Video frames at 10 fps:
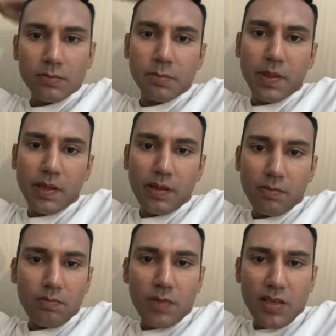But
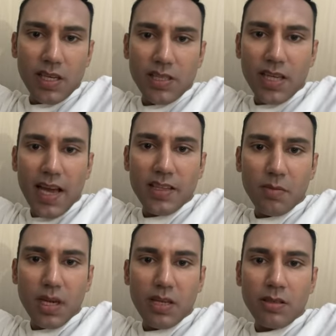as I said, I
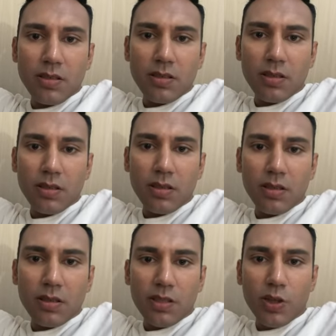mean,
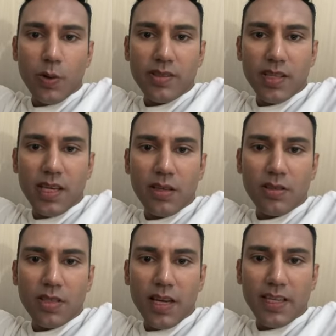there's always
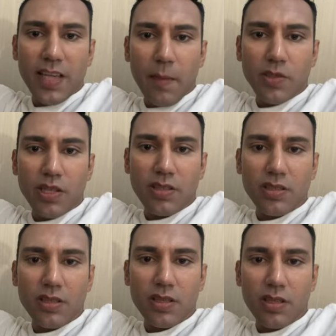these
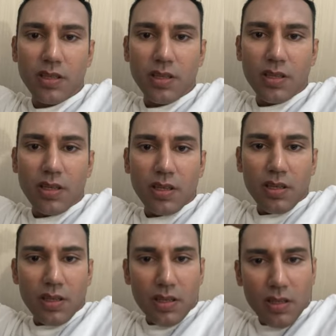exceptions.
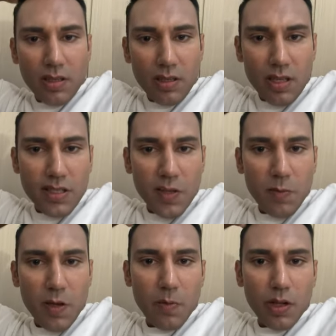There's these
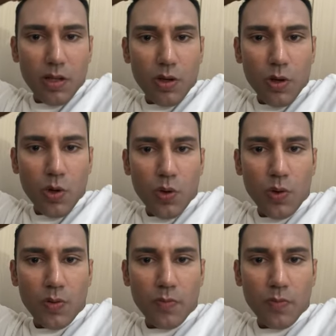people who,